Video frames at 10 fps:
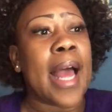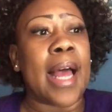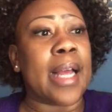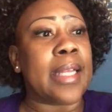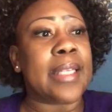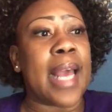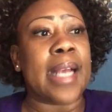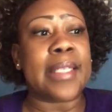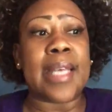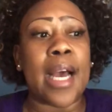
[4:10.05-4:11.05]

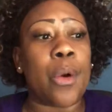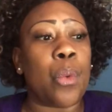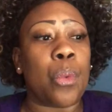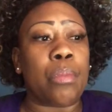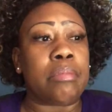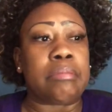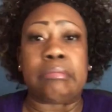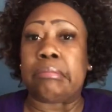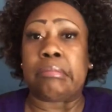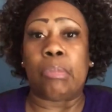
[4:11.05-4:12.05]
Accept
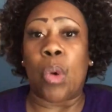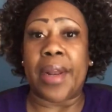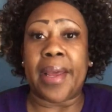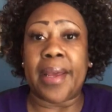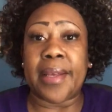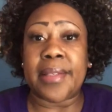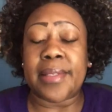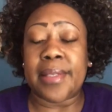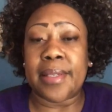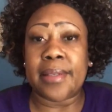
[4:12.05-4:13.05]
what
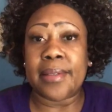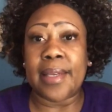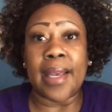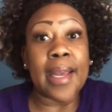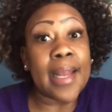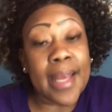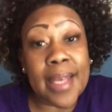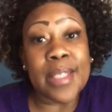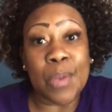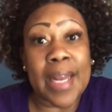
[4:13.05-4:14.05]
is. It
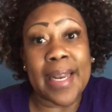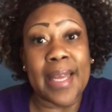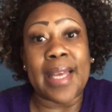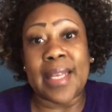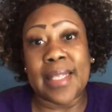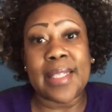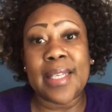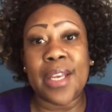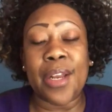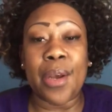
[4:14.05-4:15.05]
is what it
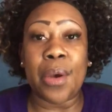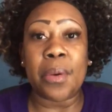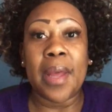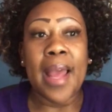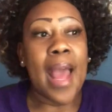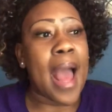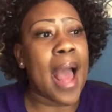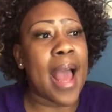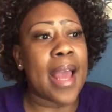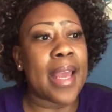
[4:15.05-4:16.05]
is.
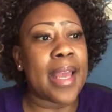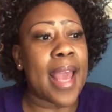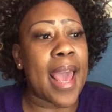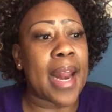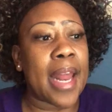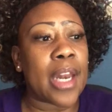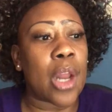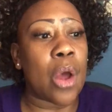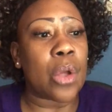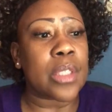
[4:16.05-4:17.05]
I had a
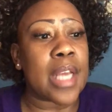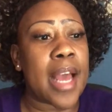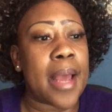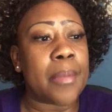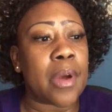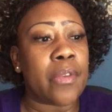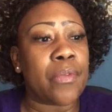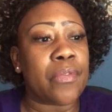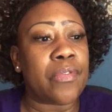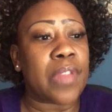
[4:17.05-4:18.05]
long time
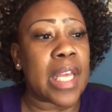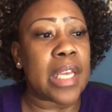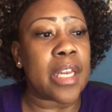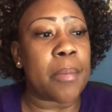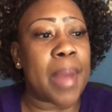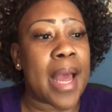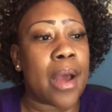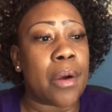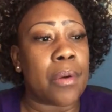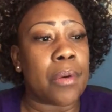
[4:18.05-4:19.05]
of thinking
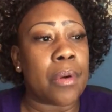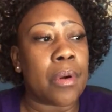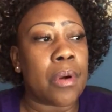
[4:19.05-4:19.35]
about